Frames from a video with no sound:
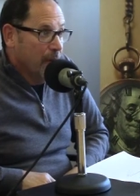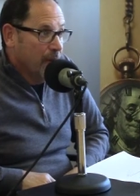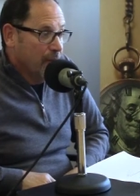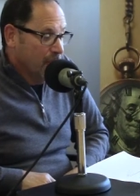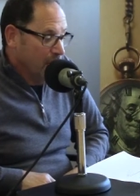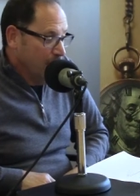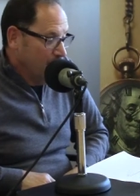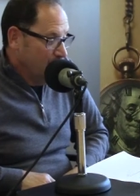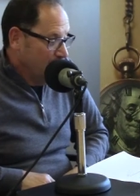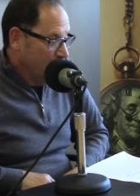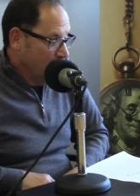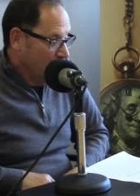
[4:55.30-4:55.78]

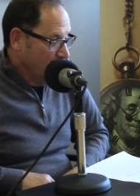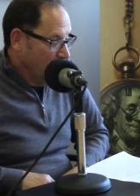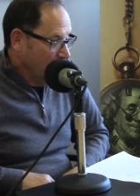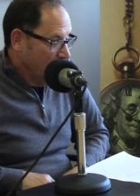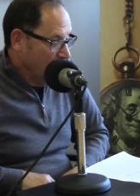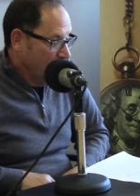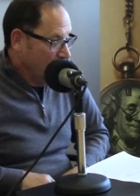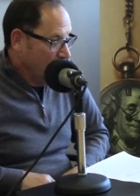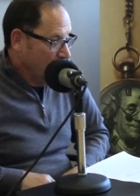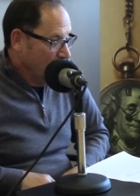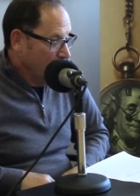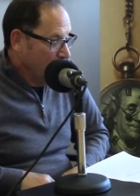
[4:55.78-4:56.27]
about these
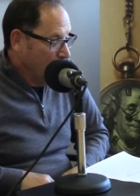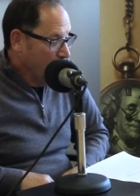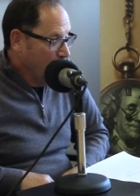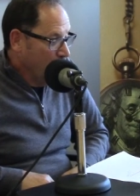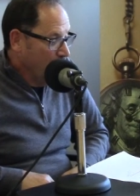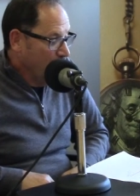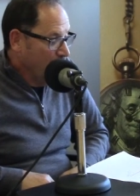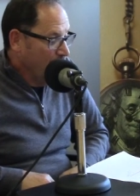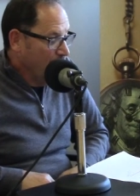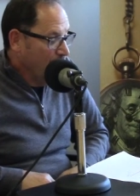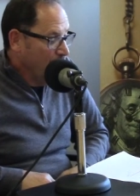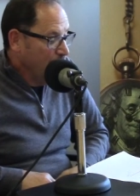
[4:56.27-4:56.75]
things, uh,
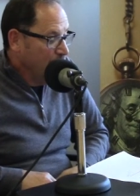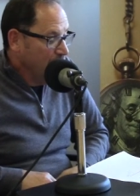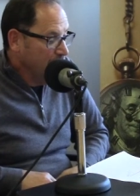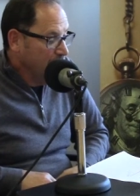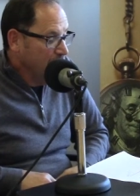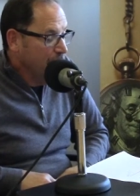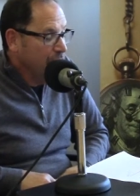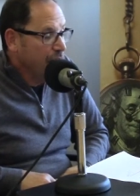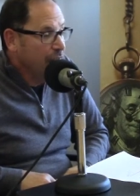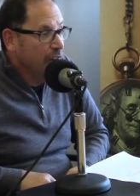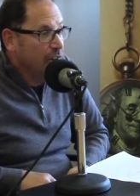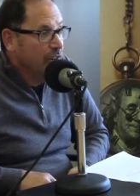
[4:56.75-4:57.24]
Paul, how would
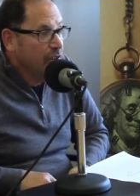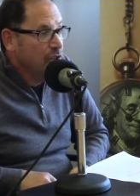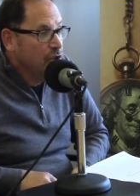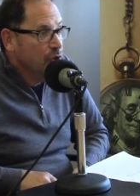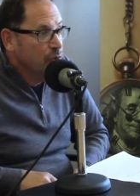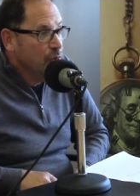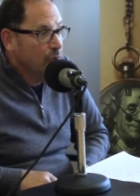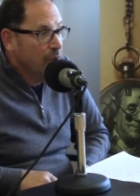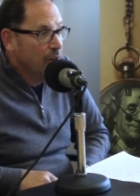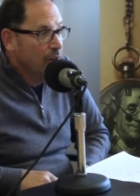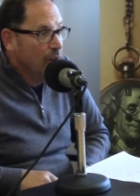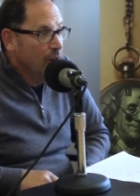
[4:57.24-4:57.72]
they find
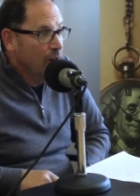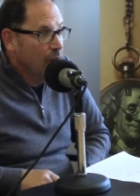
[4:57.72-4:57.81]
you at